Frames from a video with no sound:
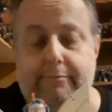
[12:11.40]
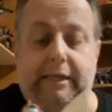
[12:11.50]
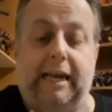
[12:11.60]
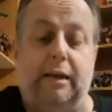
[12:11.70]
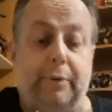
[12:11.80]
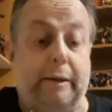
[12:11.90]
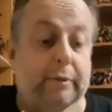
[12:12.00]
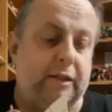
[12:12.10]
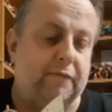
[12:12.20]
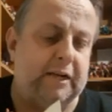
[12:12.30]
kicking
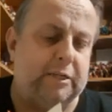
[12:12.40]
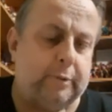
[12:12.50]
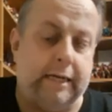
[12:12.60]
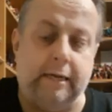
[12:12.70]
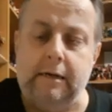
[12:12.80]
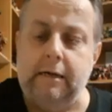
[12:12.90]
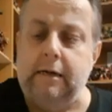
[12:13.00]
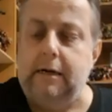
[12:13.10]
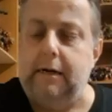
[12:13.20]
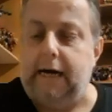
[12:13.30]
people in the face with it,
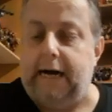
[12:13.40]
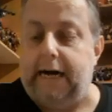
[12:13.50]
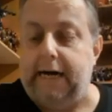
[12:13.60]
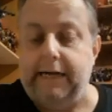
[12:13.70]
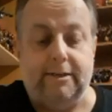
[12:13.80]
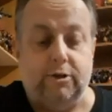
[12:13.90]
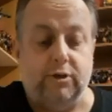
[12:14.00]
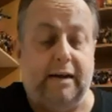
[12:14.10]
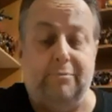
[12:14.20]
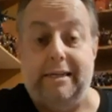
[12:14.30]
I just
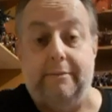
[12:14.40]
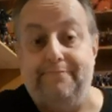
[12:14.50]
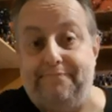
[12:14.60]
kept it.